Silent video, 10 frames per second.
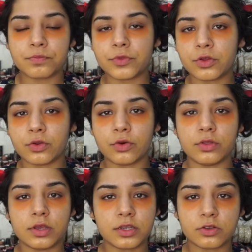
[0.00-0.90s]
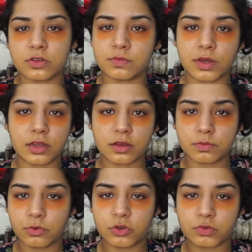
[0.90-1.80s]
you know, the It Cosmetic
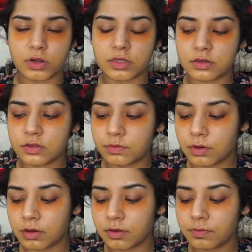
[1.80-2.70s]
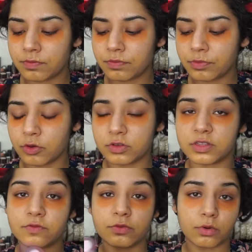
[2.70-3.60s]
moisturizers, but because
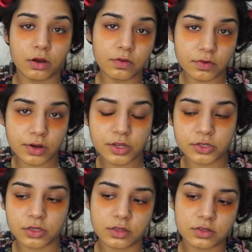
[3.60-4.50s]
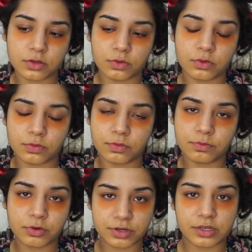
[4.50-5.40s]
they're full coverage and they still
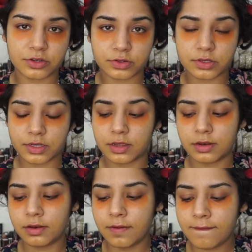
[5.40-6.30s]
protect your skin.